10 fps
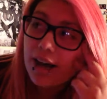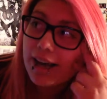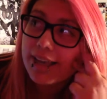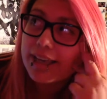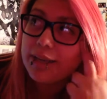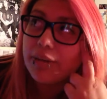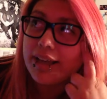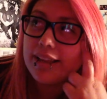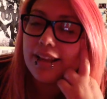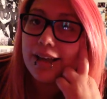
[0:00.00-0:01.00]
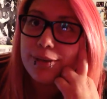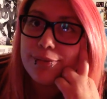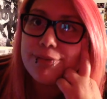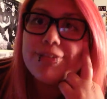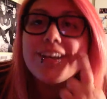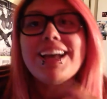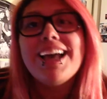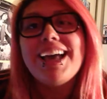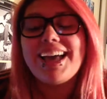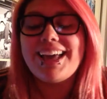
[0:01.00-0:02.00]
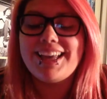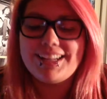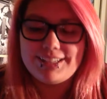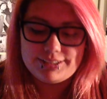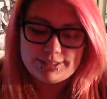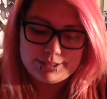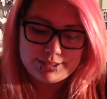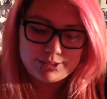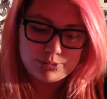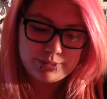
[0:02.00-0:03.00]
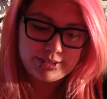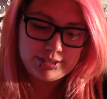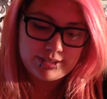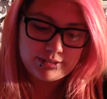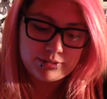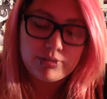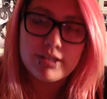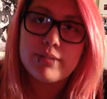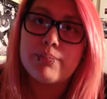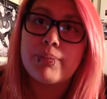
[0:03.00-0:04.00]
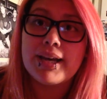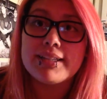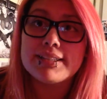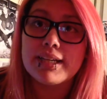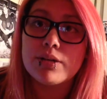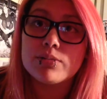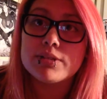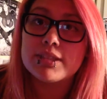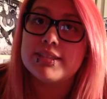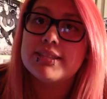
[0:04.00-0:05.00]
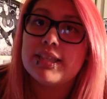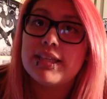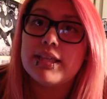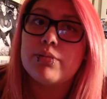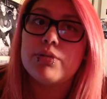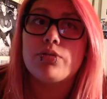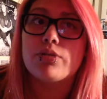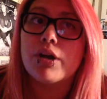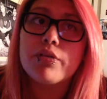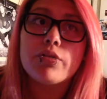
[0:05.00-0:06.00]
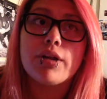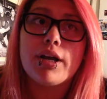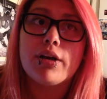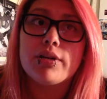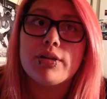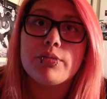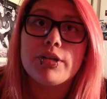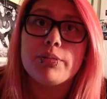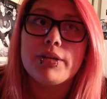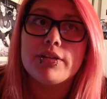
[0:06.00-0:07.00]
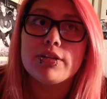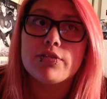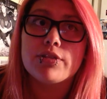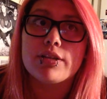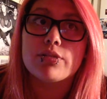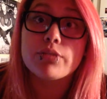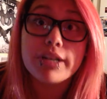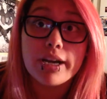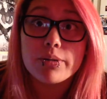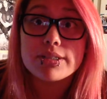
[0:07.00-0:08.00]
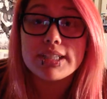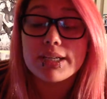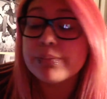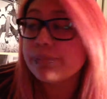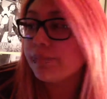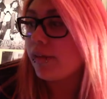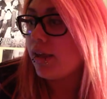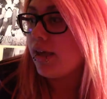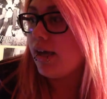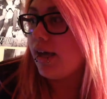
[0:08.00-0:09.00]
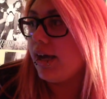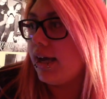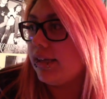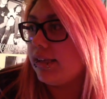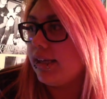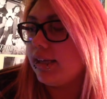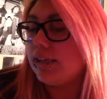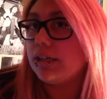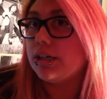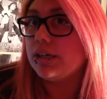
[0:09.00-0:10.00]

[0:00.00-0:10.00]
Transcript: I hate my life. And so we went back down Sunset, and we were driving around, and we had been at this for like 3 hours now. And then